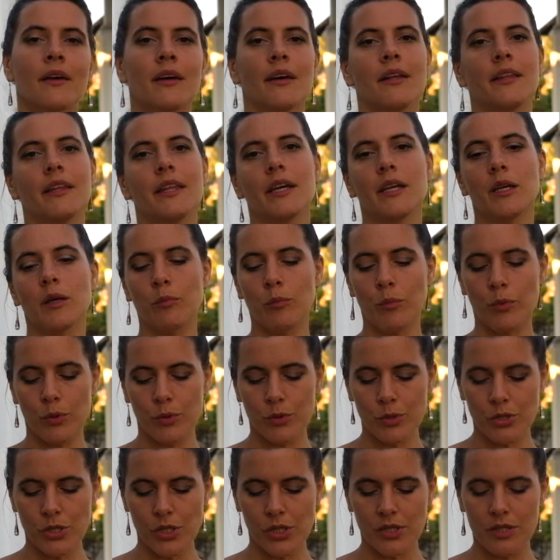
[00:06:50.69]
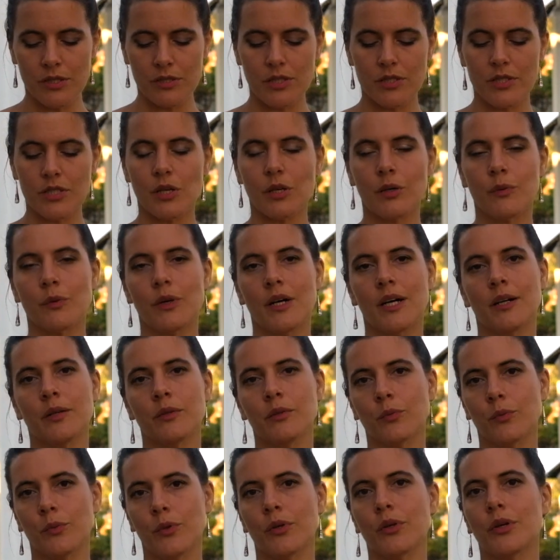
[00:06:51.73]
And their emotions
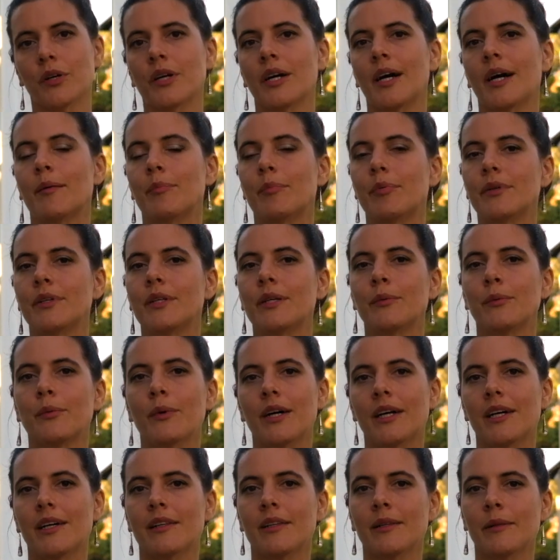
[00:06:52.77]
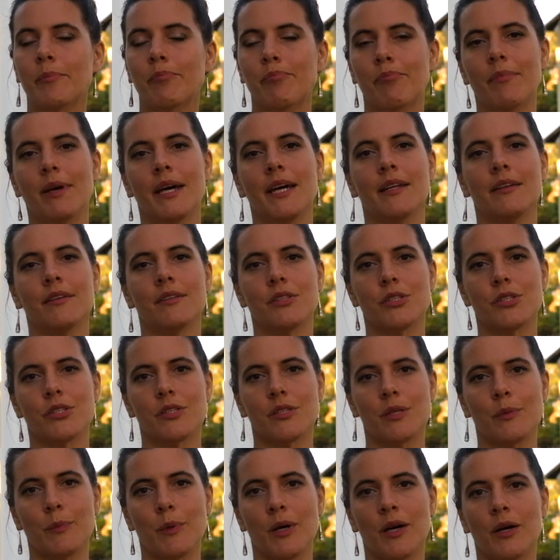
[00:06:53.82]
around work are pretty well managed
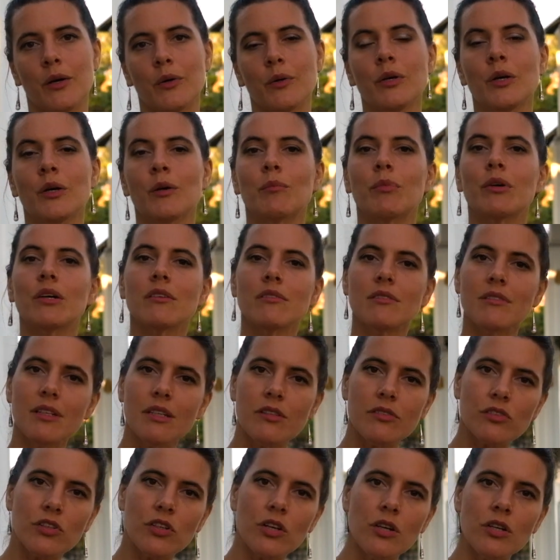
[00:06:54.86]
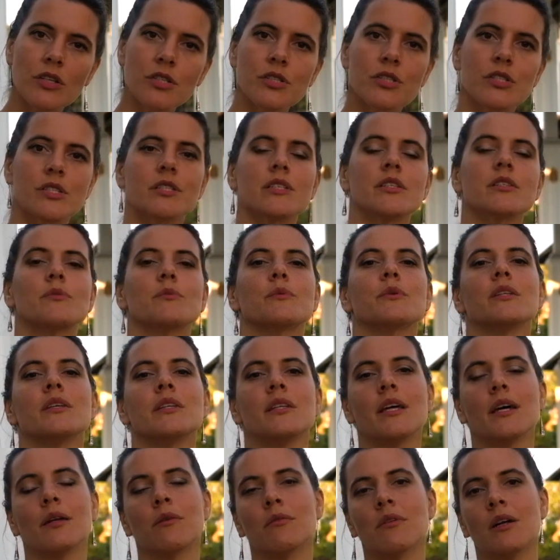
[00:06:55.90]
somehow, because there's consciousness within
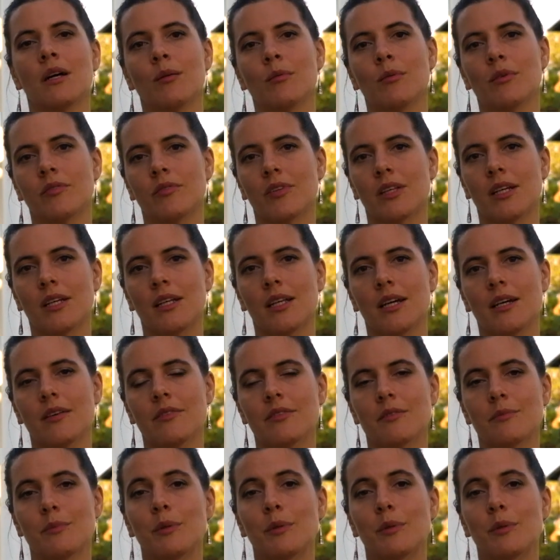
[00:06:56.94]
that realm of their lives.